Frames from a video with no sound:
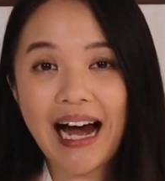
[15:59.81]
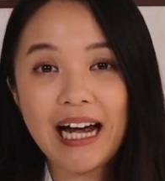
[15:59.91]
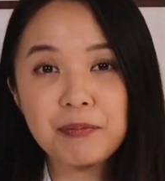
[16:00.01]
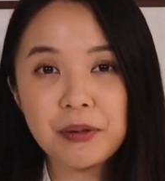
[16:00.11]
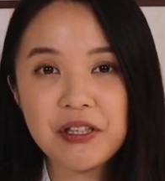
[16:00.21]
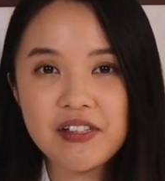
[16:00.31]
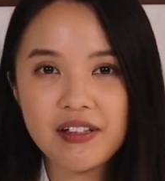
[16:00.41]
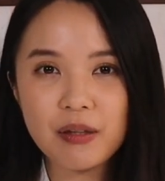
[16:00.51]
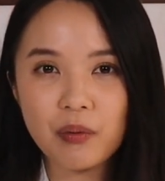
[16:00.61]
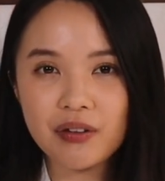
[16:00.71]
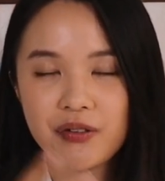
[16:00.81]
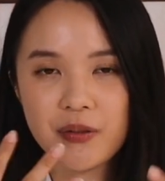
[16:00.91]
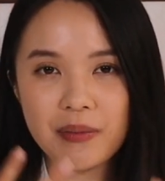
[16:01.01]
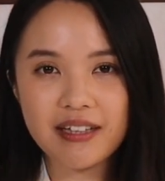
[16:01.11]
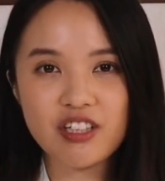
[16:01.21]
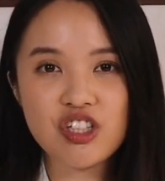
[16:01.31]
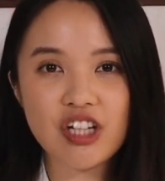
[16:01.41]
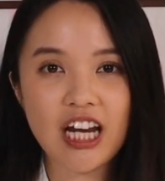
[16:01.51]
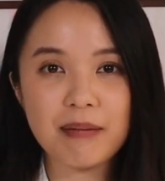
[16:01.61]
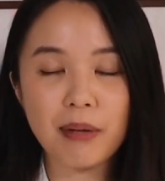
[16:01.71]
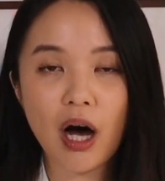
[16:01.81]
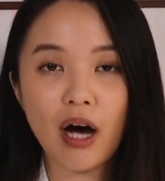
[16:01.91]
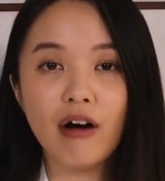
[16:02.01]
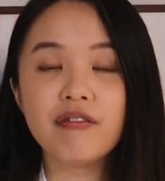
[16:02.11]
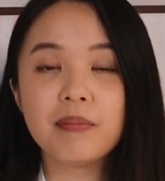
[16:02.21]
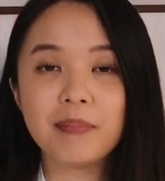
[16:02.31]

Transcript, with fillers: I personally wanted to make the shape of a